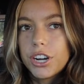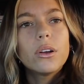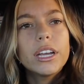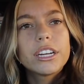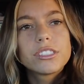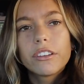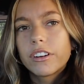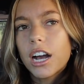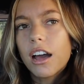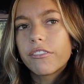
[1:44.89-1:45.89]
Go get yourself
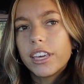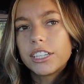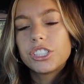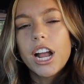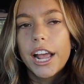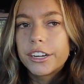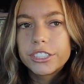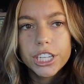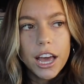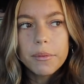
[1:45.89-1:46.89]
a coffee, get your
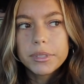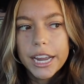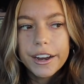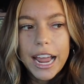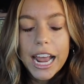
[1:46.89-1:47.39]
energy up there,